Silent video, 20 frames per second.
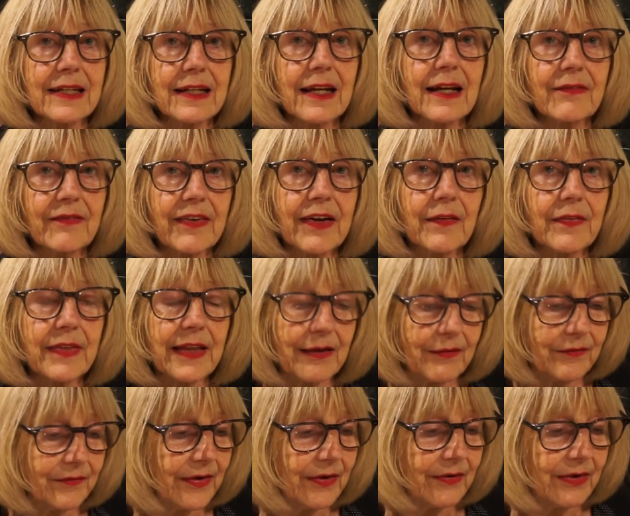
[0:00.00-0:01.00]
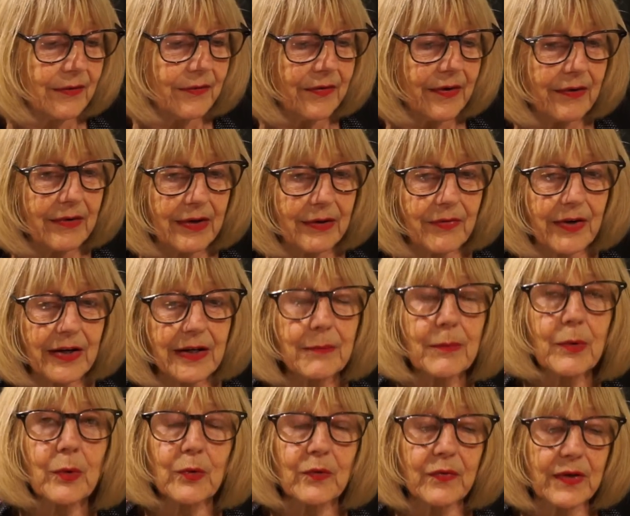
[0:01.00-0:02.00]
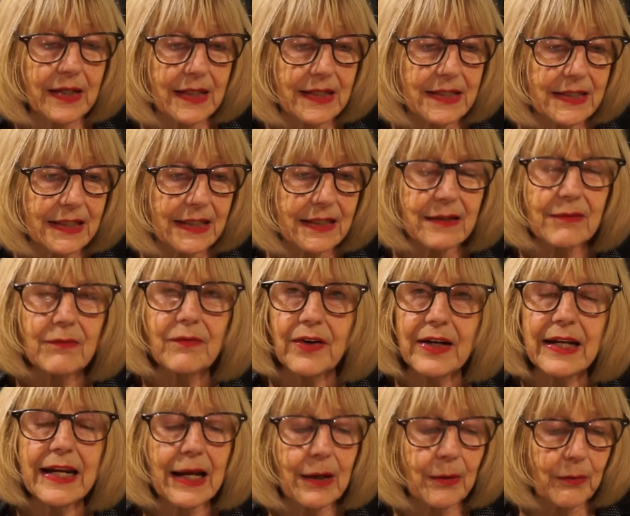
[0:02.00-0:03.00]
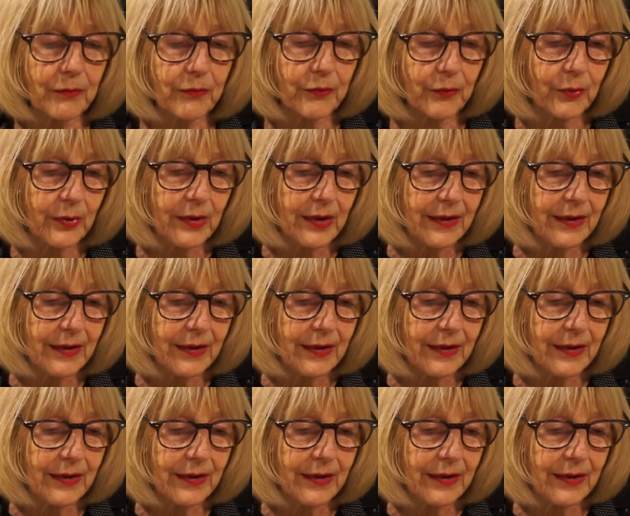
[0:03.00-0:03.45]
and I found that very moving indeed, and very helpful.